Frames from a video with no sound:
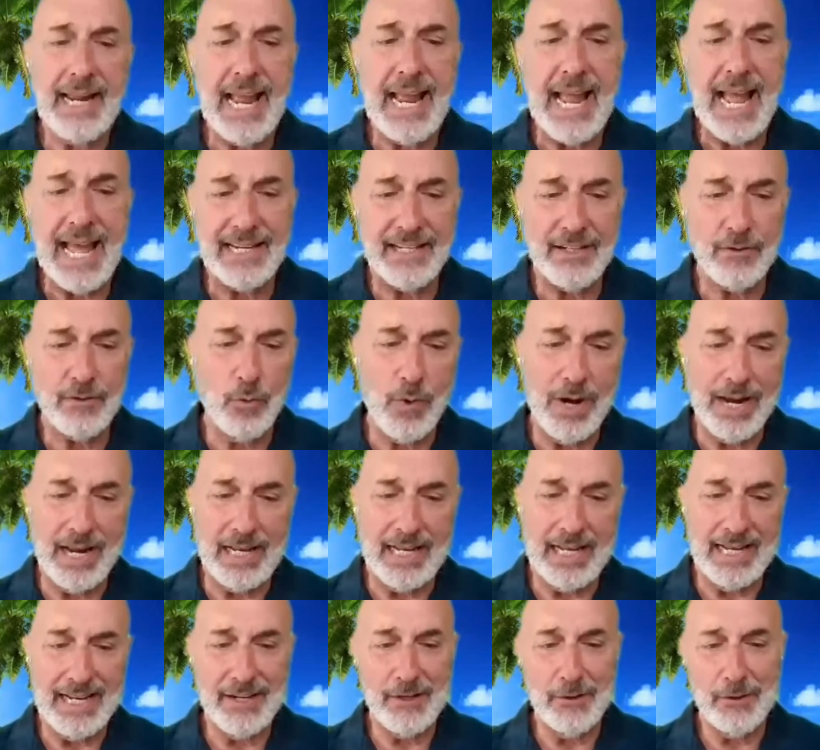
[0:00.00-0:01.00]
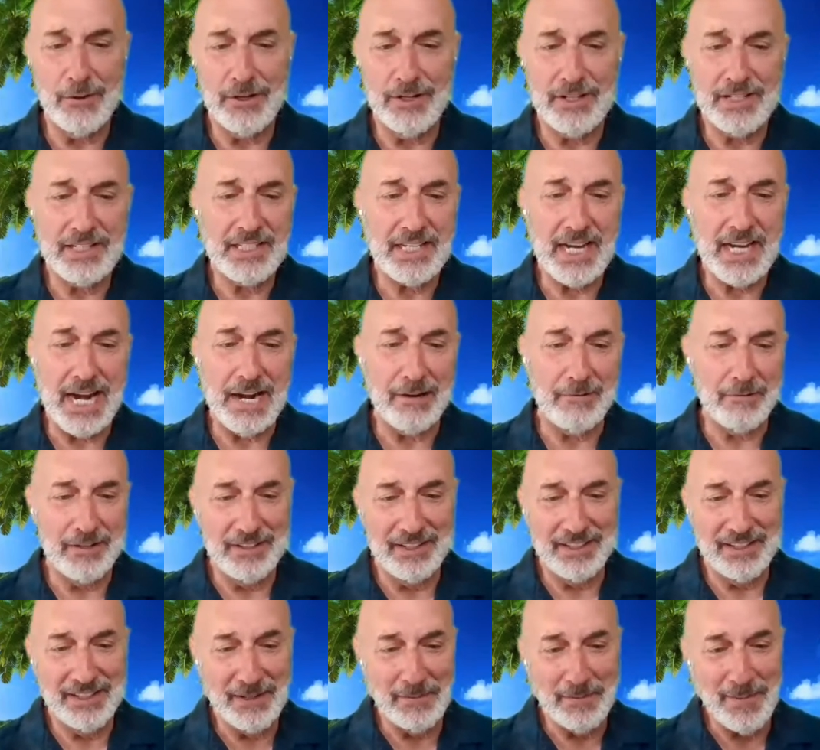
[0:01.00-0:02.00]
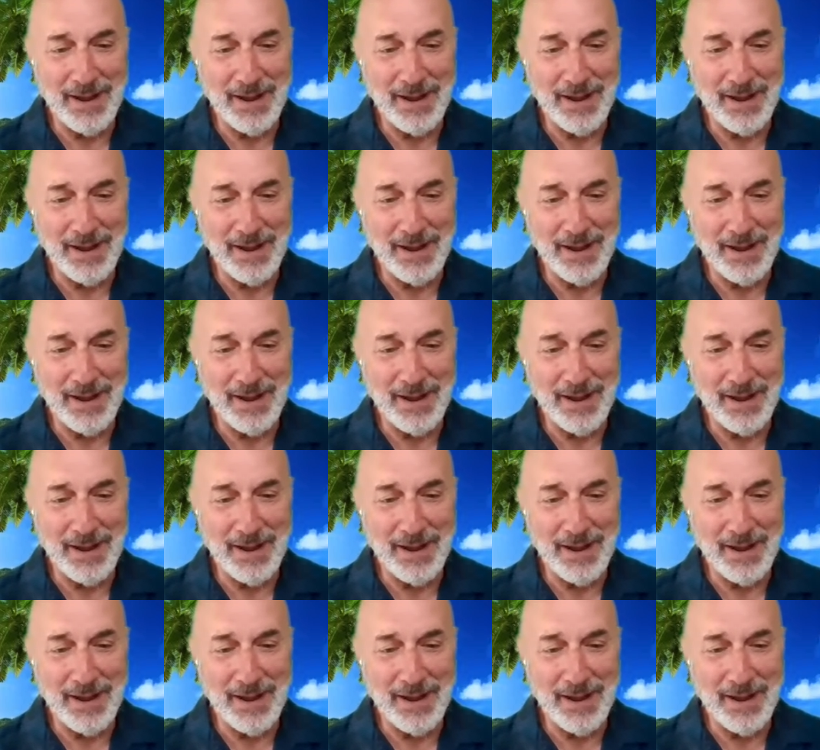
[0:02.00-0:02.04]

cat wailing or a siren in the